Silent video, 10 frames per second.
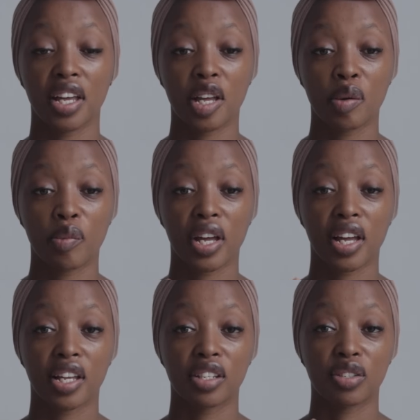him,
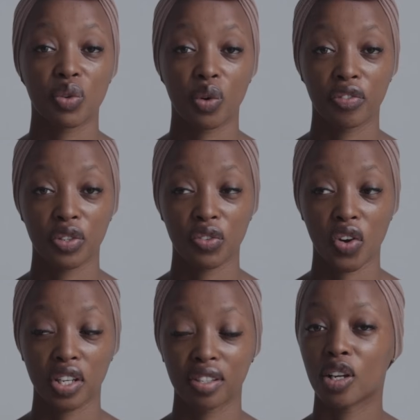and two of his
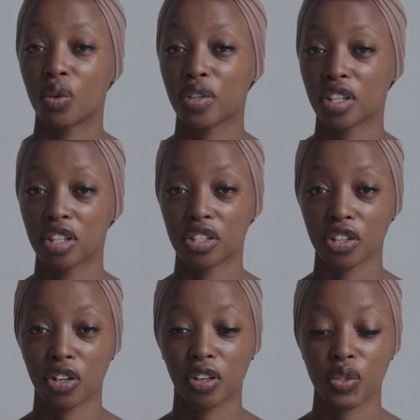friends, including this
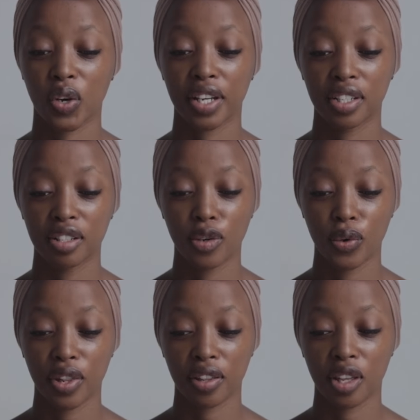girl. So I didn't
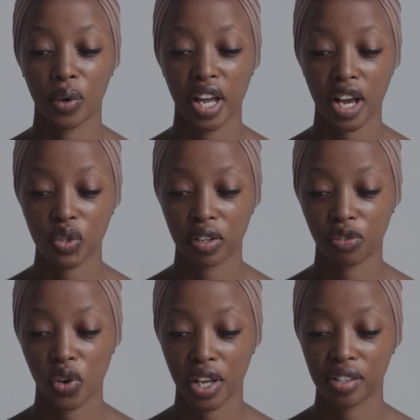know that they were actually
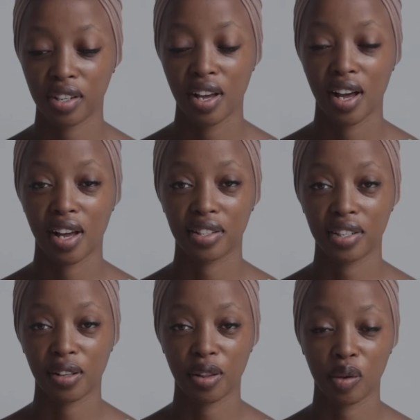friends
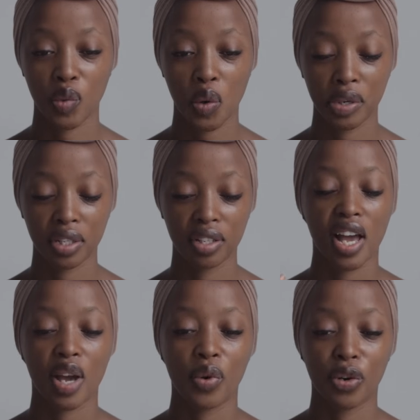until that moment.
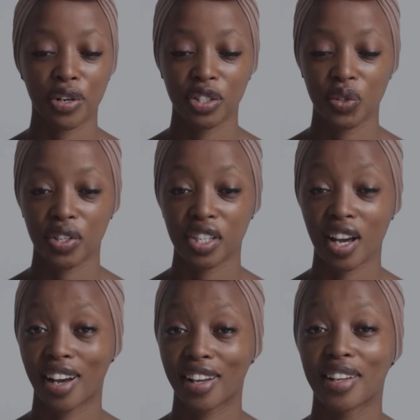And we got into his
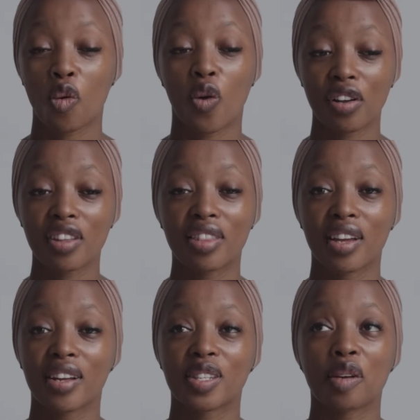car. One of the
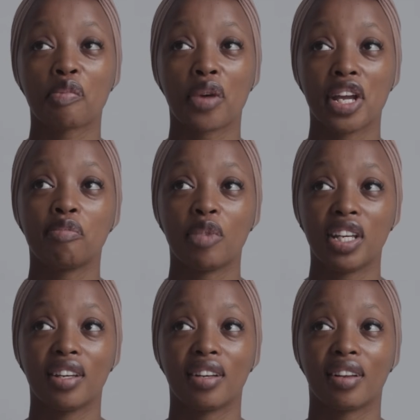things that made
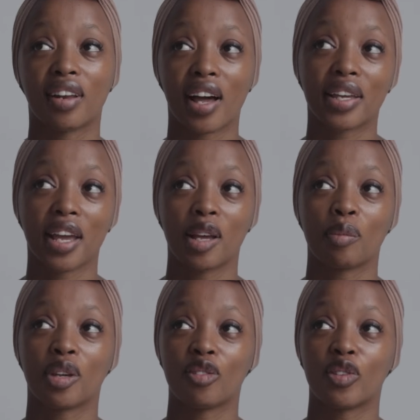me like him
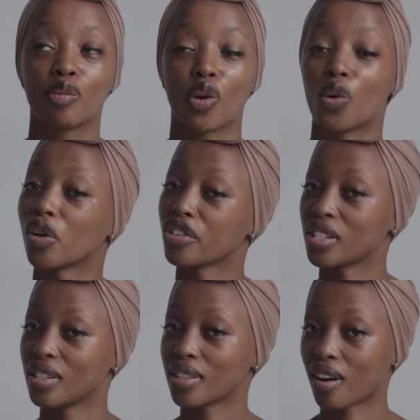even more was
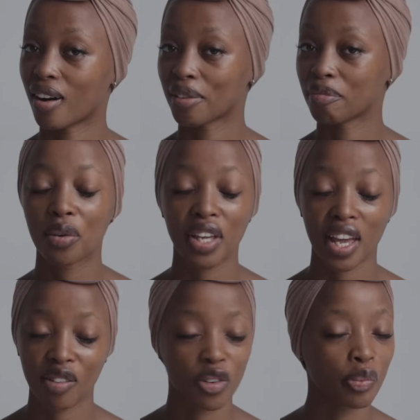his car. I don't
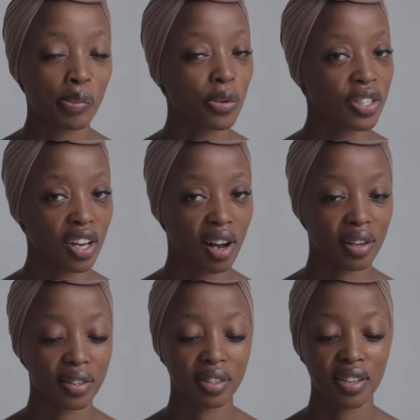care for people's
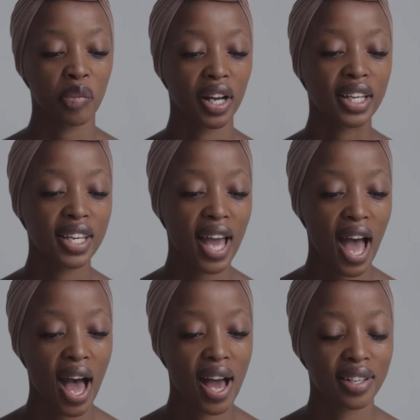cars, but he
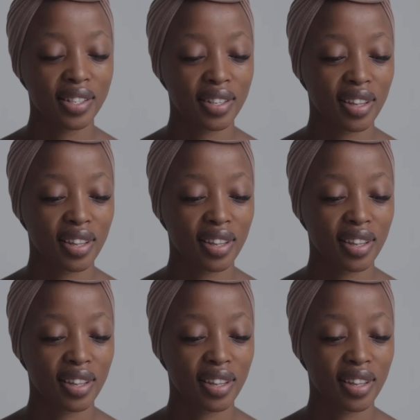had